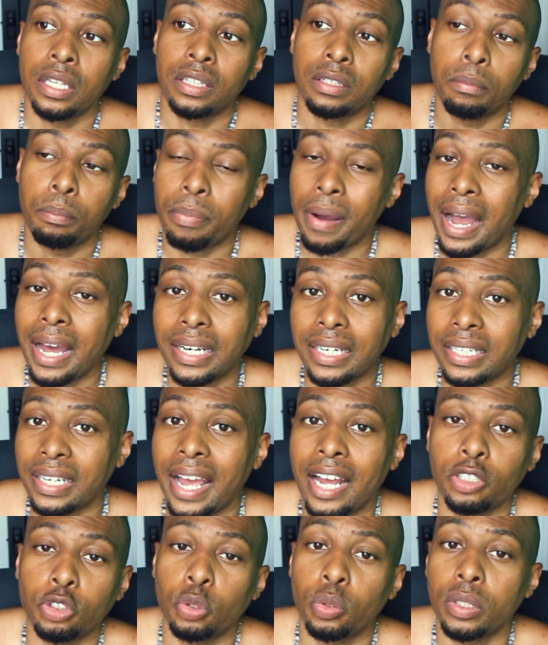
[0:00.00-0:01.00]
the body
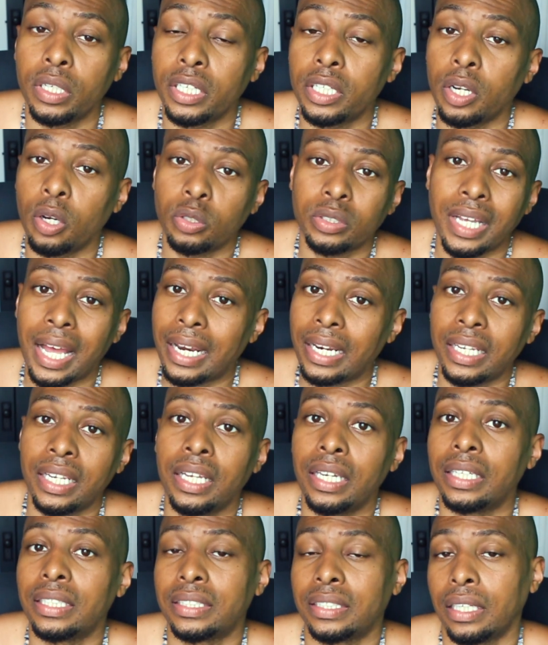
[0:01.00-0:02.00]
naturally knows how to
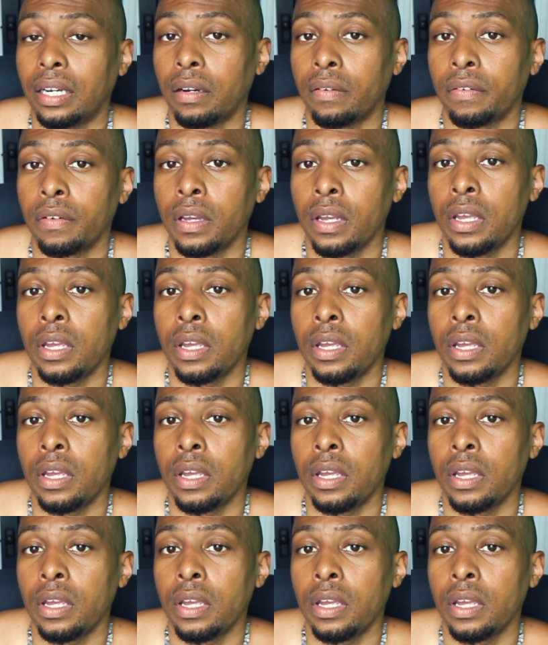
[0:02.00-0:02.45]
heal itself.